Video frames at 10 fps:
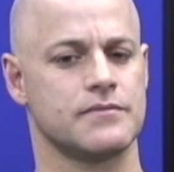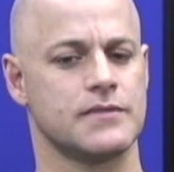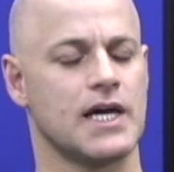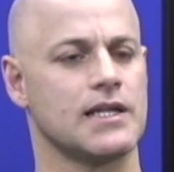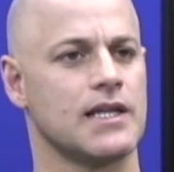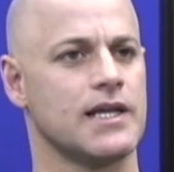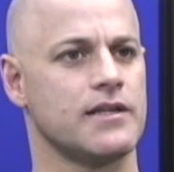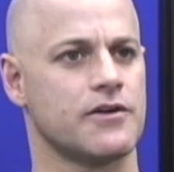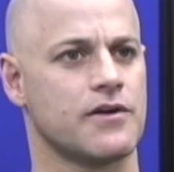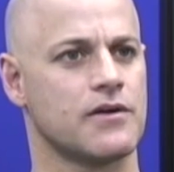Dan
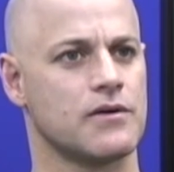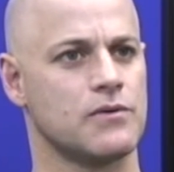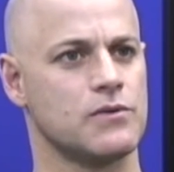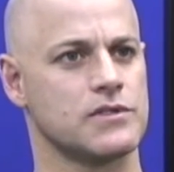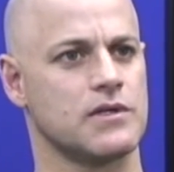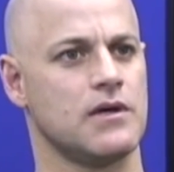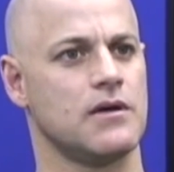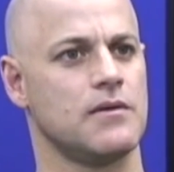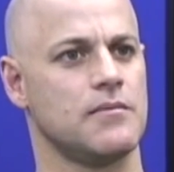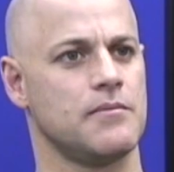Lenner, who was
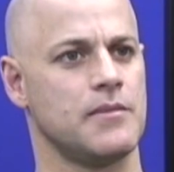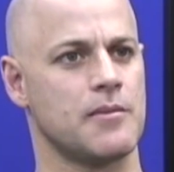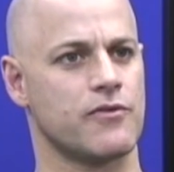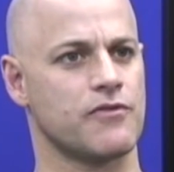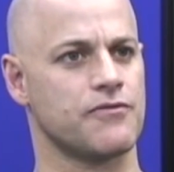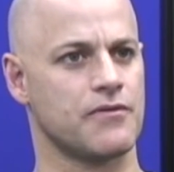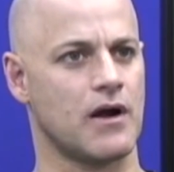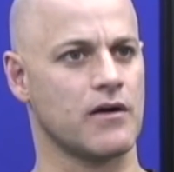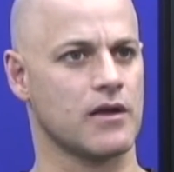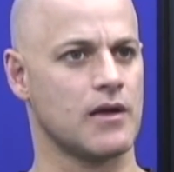a member of
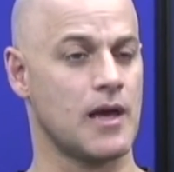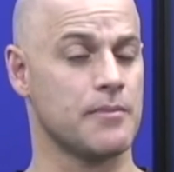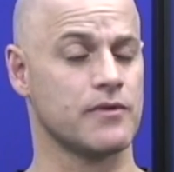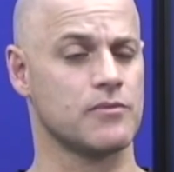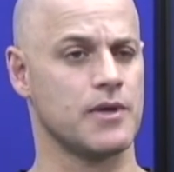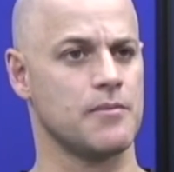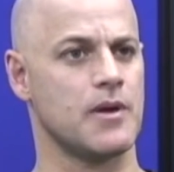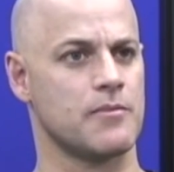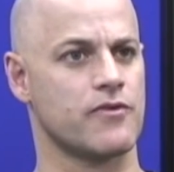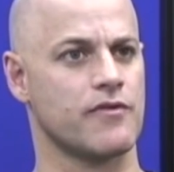happened to be a
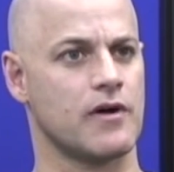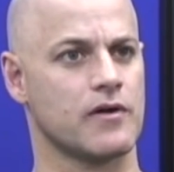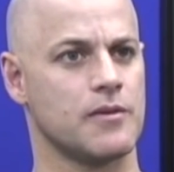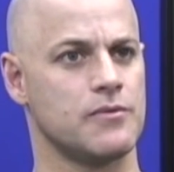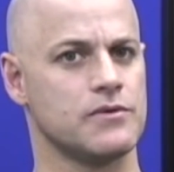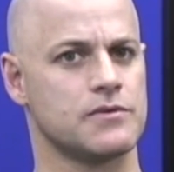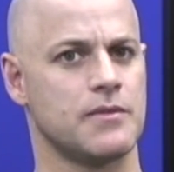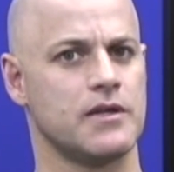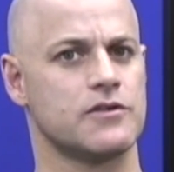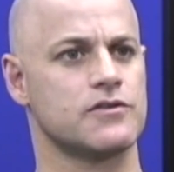member of our kibbutz,
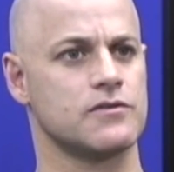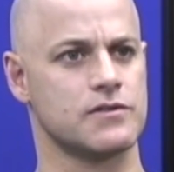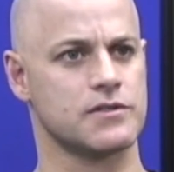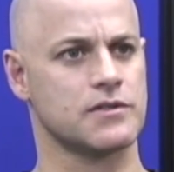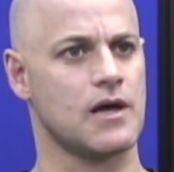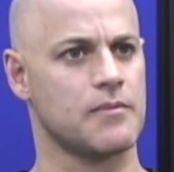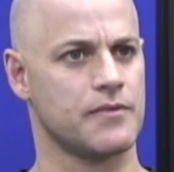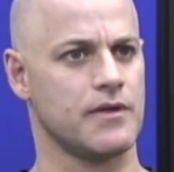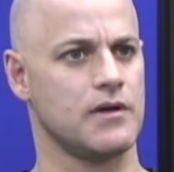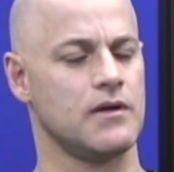managed to stop
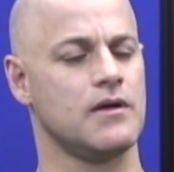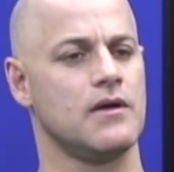the